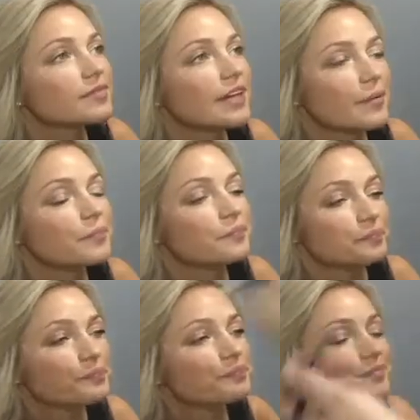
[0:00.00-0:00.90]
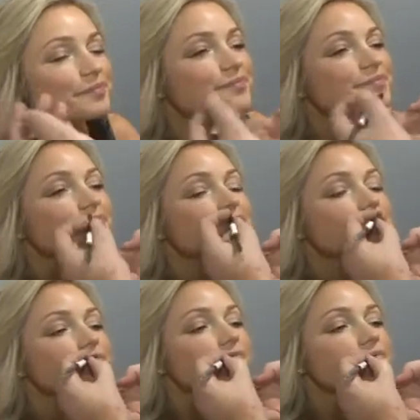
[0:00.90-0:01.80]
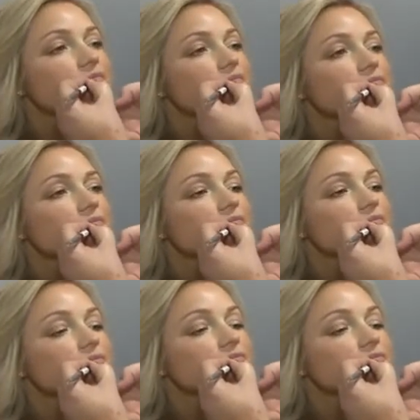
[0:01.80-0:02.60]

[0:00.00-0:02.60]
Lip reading: And the last step of this makeup